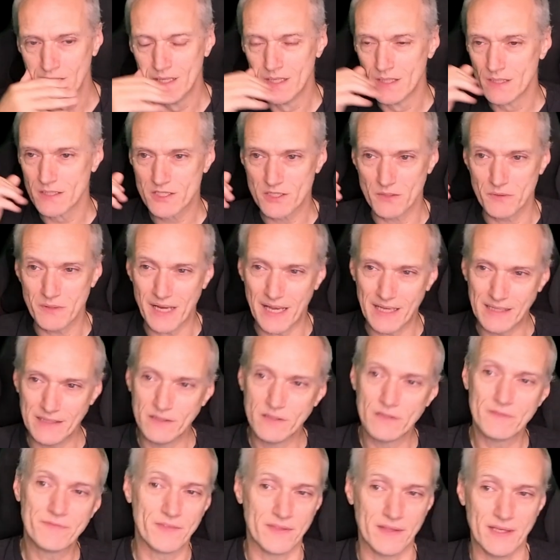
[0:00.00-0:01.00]
So I
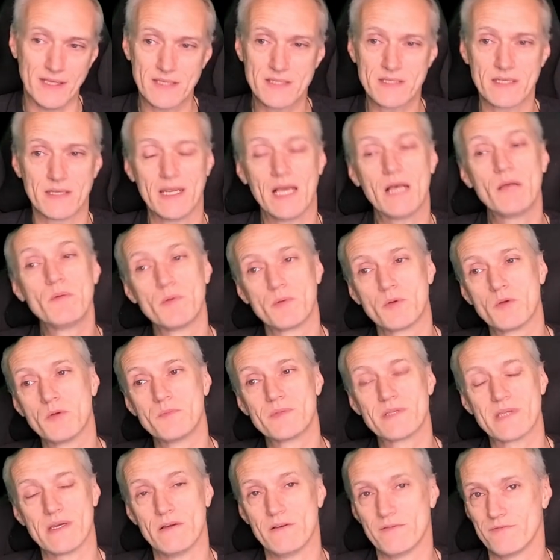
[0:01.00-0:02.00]
love this. An album
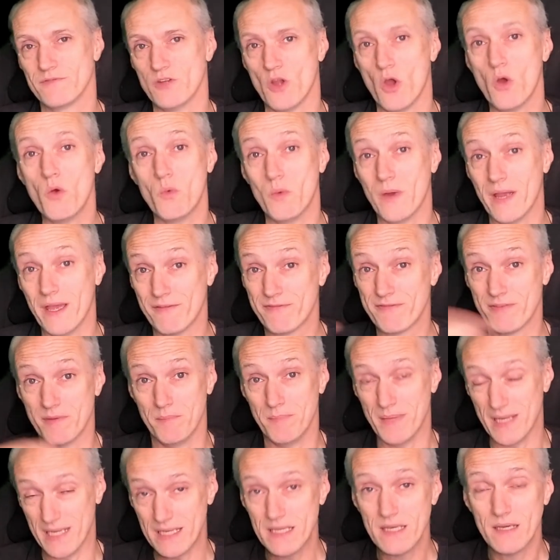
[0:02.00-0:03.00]
comes out of nowhere for
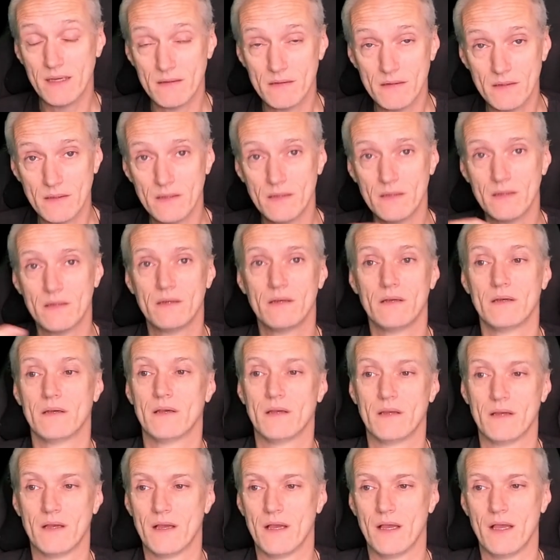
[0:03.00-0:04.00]
me,
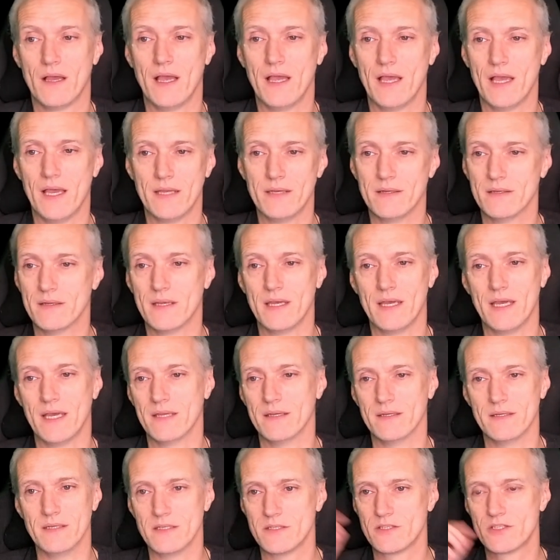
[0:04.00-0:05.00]
and
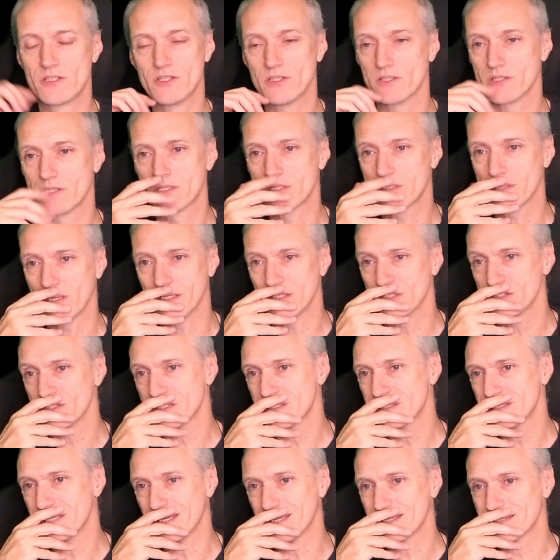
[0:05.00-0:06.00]
just
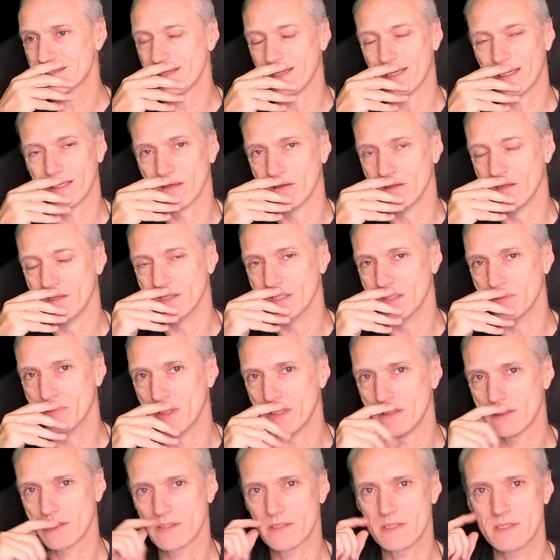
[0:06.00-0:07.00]
ticks like all the
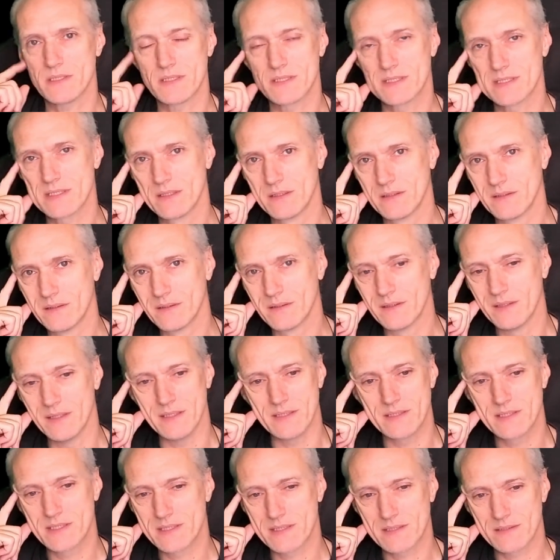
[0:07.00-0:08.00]
boxes.
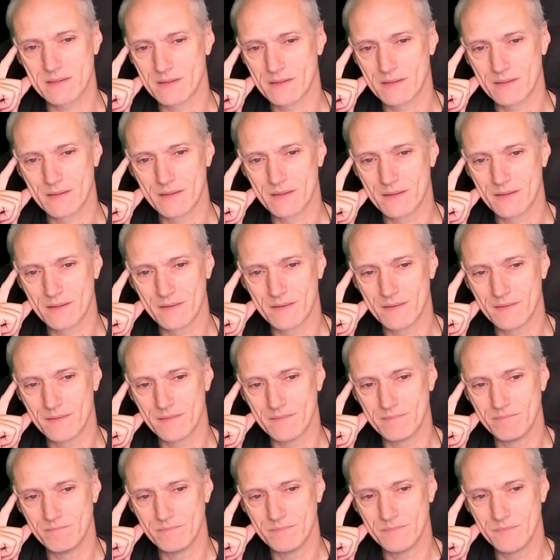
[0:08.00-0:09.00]
It's,
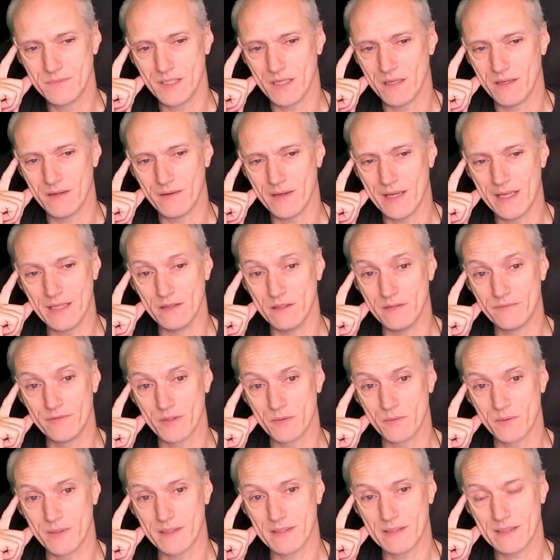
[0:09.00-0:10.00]
I love it
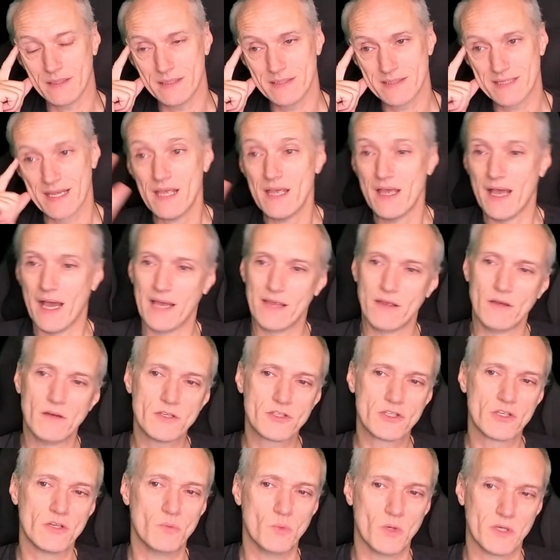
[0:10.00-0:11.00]
when that is. I
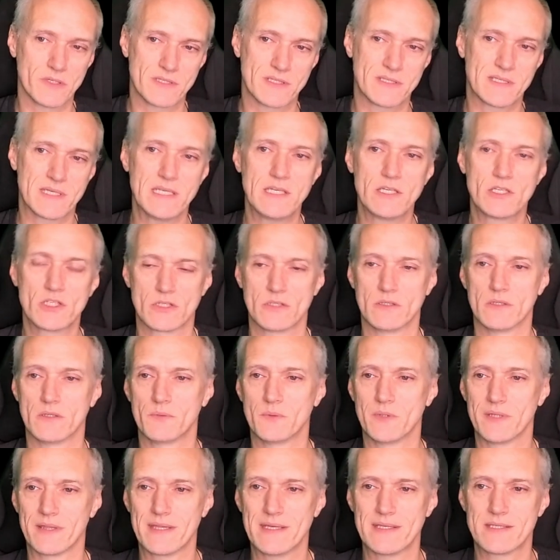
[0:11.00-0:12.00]
also want a t-shirt
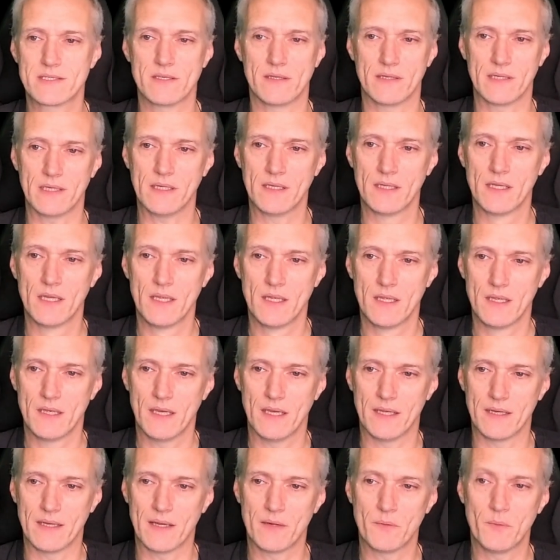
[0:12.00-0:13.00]
with this on it.
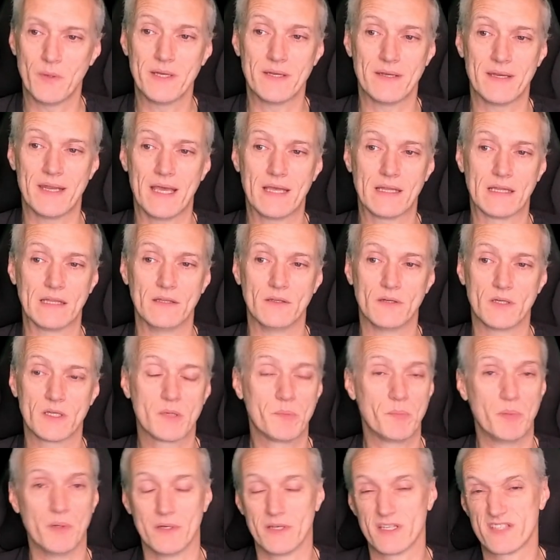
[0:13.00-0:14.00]
And I went and had a look,
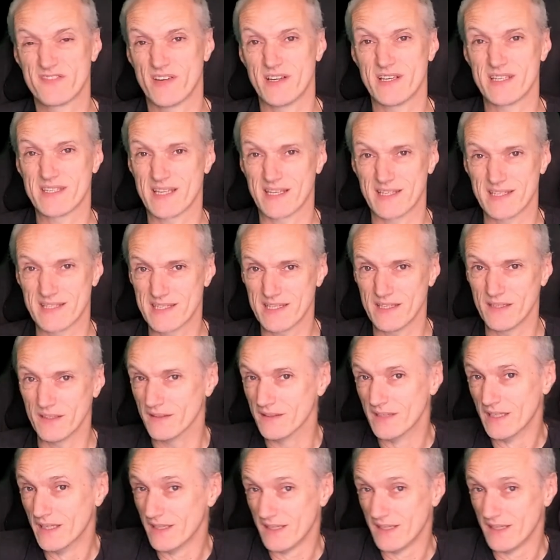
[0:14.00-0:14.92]
but as far as I can tell,